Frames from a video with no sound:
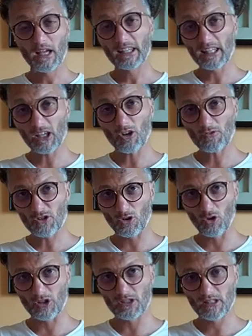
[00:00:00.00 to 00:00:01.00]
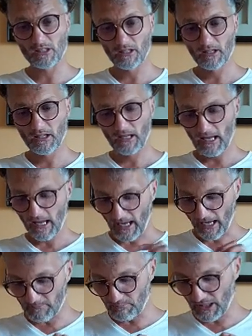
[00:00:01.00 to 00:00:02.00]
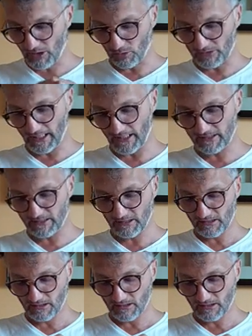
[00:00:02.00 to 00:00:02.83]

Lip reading: King of Swords, and below that,